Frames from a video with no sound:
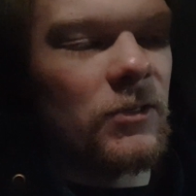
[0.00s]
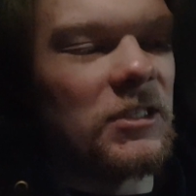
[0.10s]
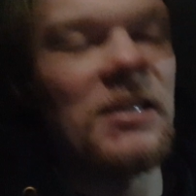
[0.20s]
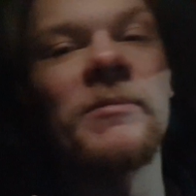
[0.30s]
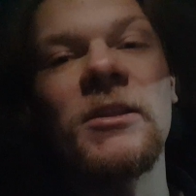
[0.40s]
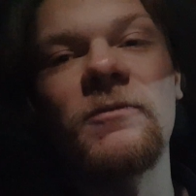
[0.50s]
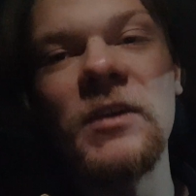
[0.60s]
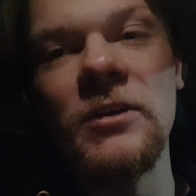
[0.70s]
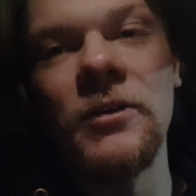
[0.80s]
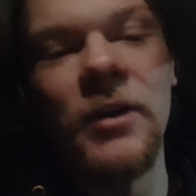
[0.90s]
team in the
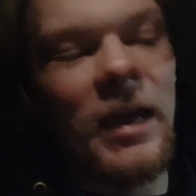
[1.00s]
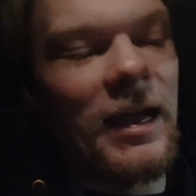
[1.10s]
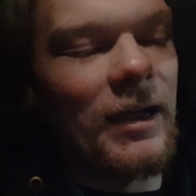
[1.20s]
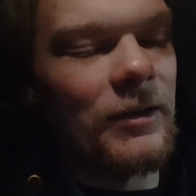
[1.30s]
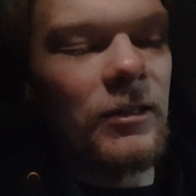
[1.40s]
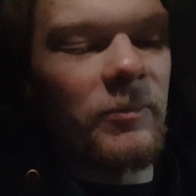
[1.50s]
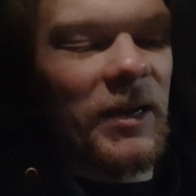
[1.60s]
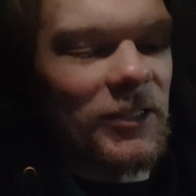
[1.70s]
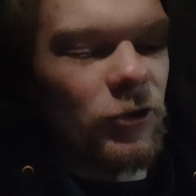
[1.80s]
field and the best